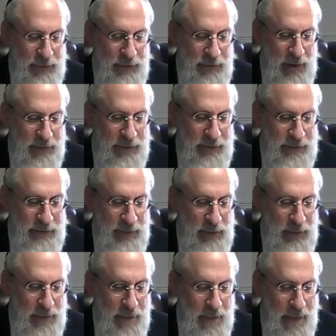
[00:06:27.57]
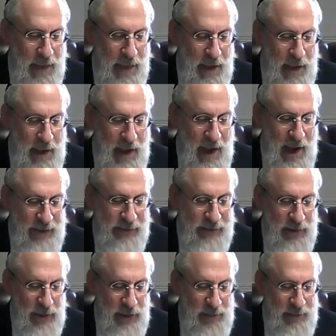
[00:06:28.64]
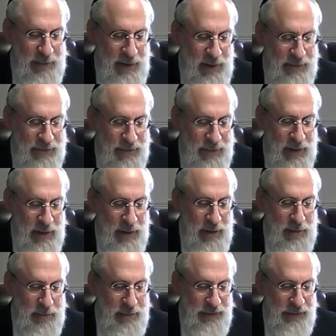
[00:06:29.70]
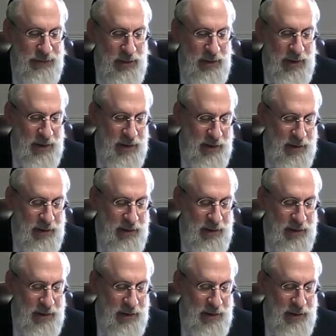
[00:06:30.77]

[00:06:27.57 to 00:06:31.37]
As long as the Jew has a little bit of bishul